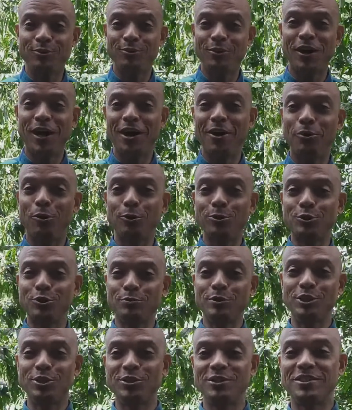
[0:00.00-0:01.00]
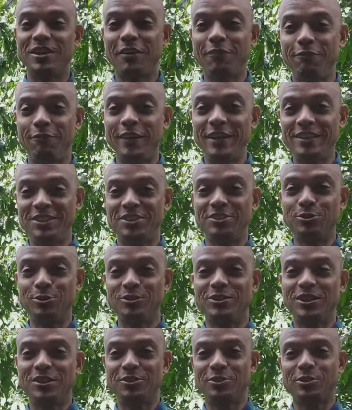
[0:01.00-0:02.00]
you how automation is affecting
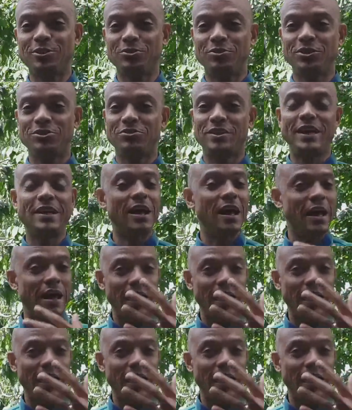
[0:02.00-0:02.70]
those industries, right?